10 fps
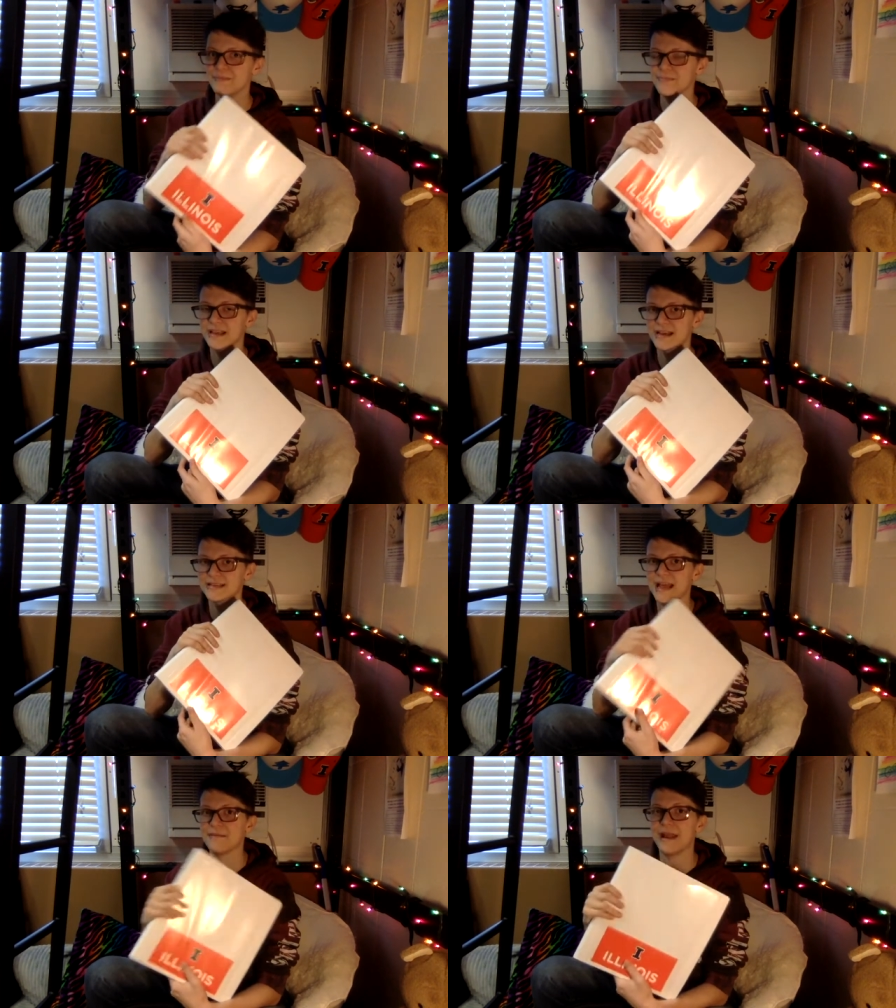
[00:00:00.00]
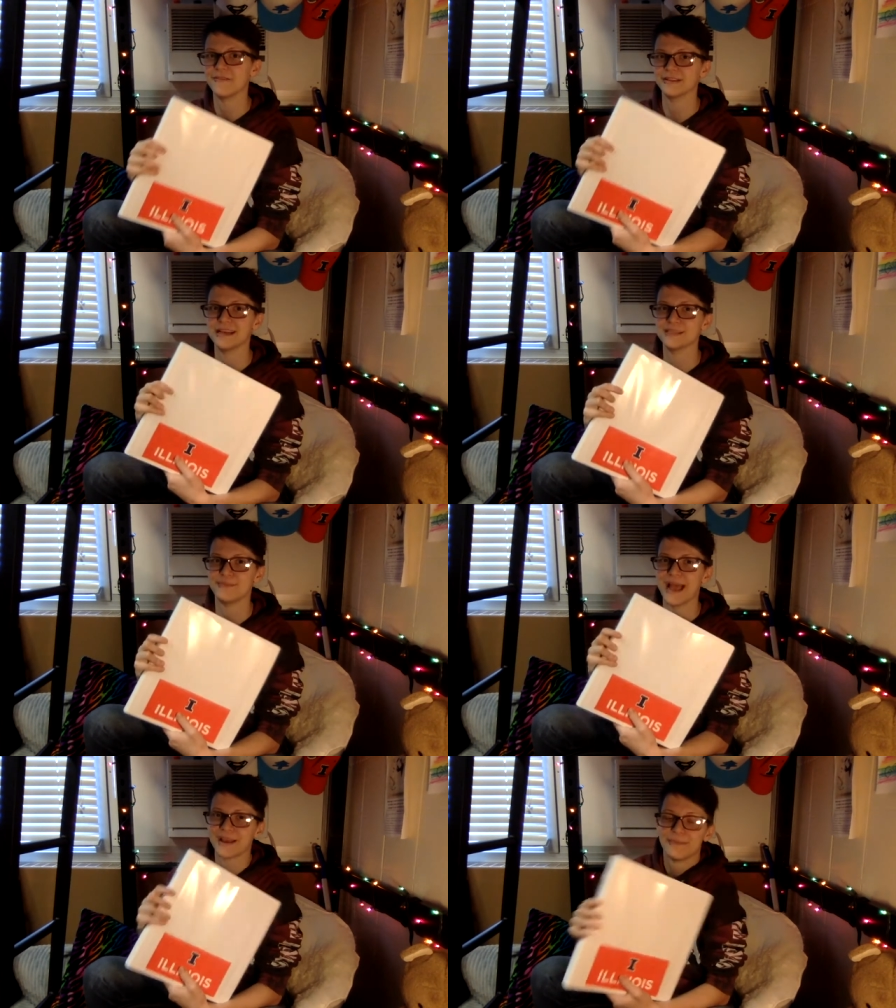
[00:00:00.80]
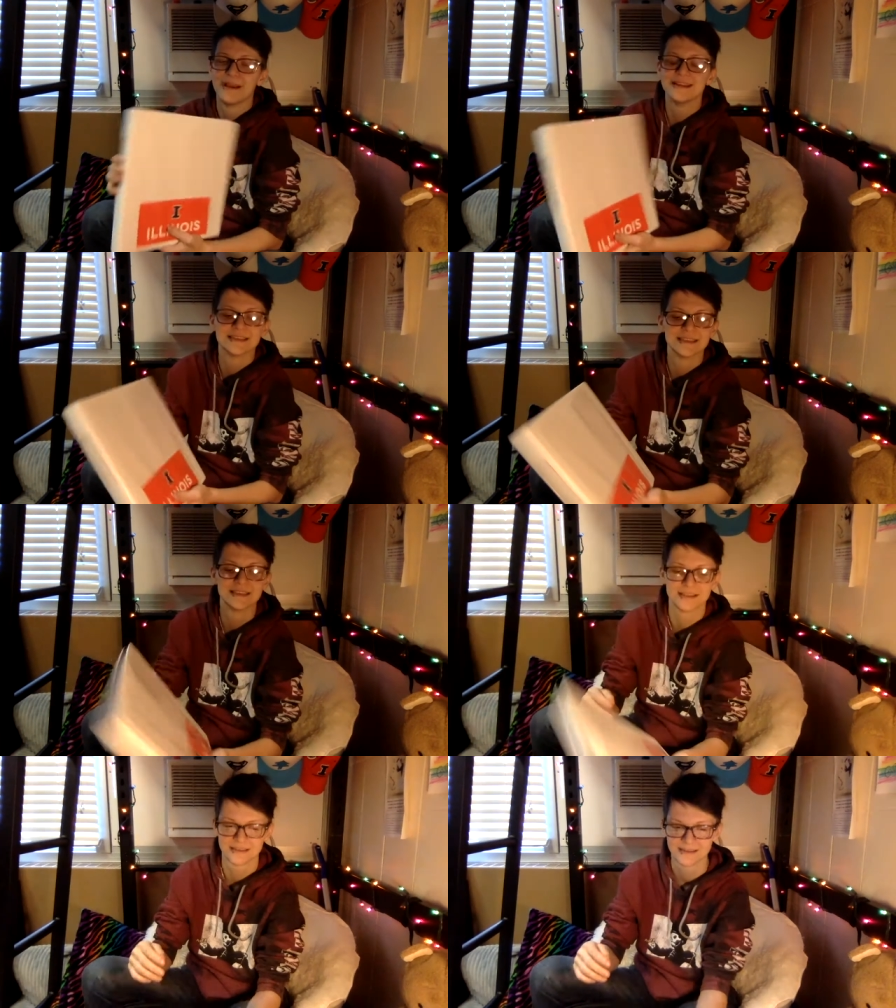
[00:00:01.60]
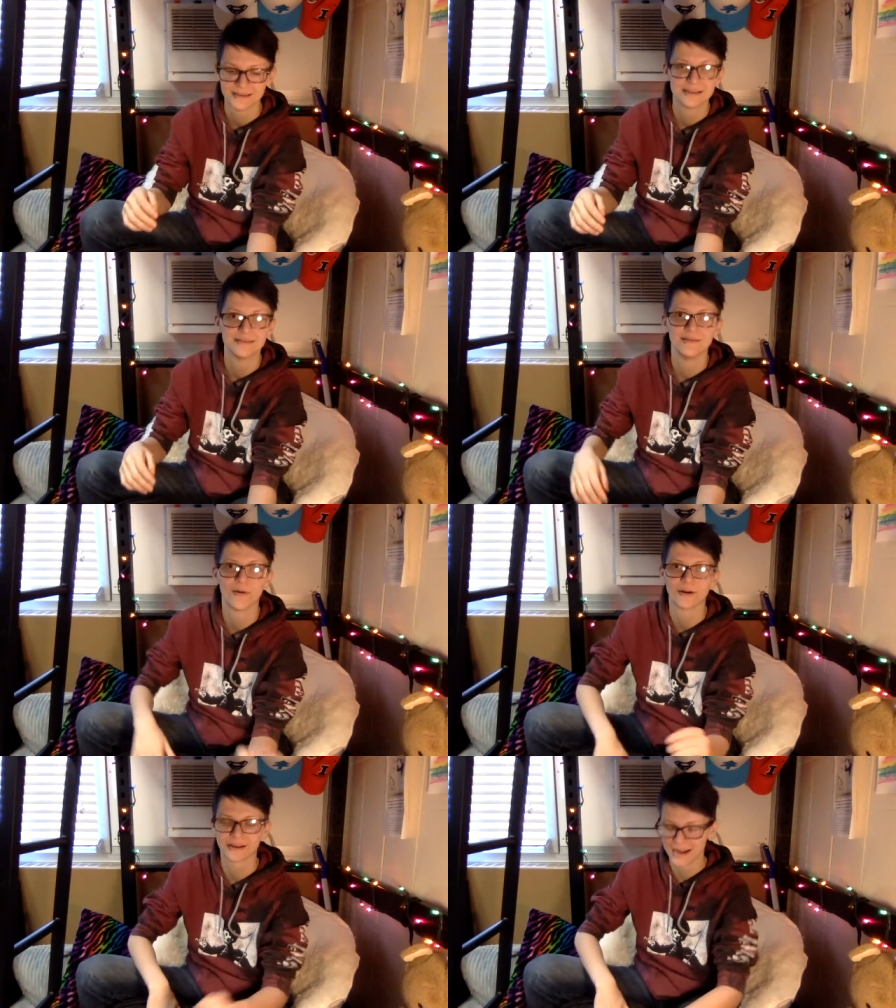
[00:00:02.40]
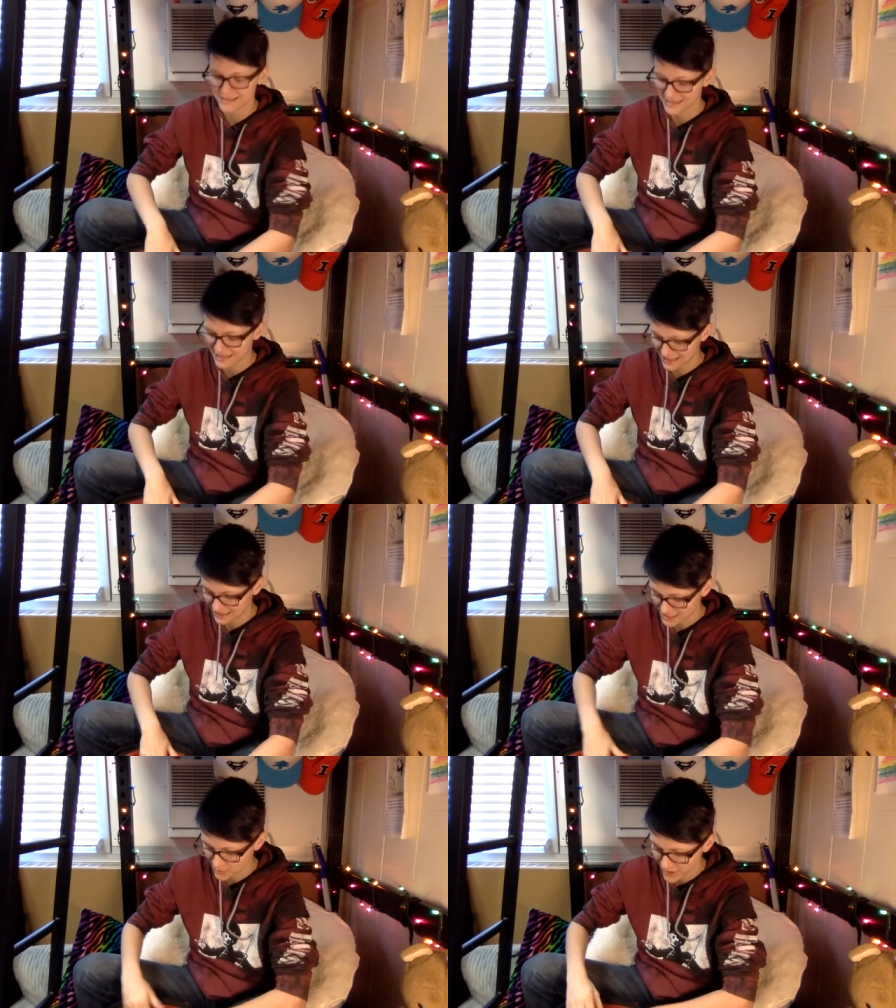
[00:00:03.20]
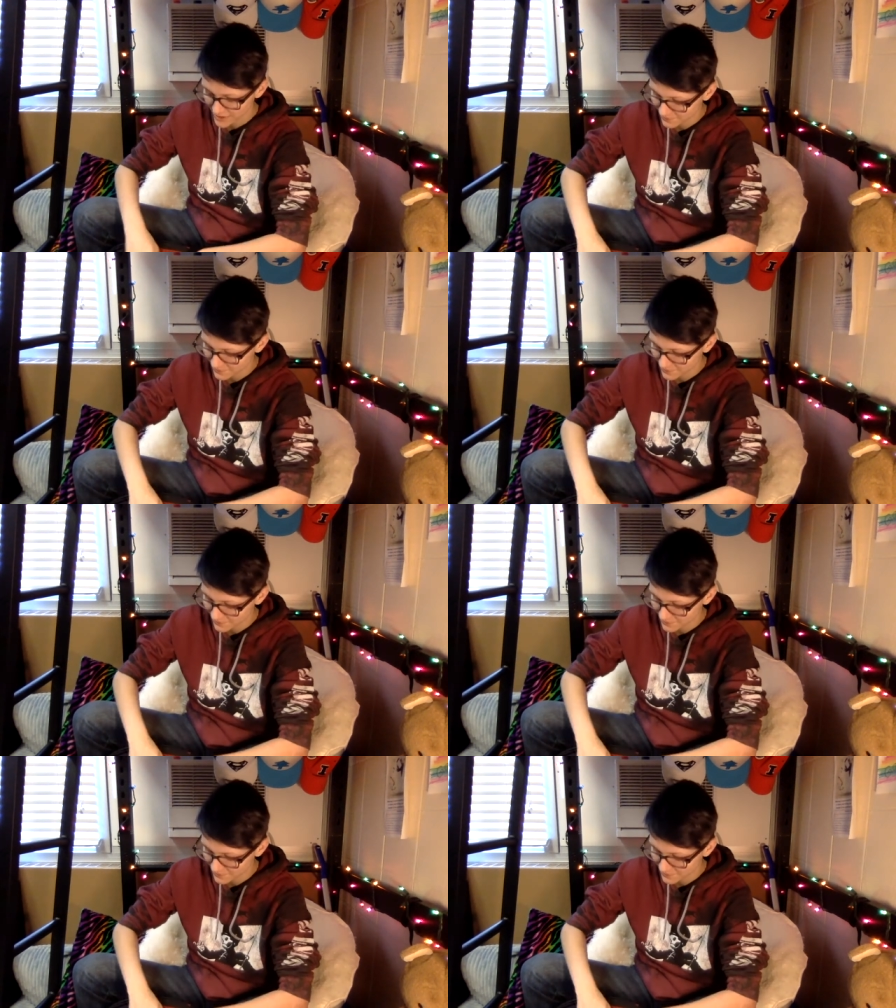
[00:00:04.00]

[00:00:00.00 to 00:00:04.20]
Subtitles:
because I've been having less back pain since organizing it this way.